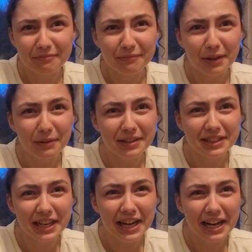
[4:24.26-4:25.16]
What
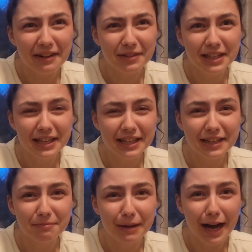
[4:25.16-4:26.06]
was that? Was it
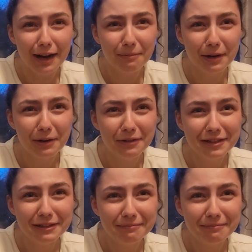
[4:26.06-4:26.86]
its backbone?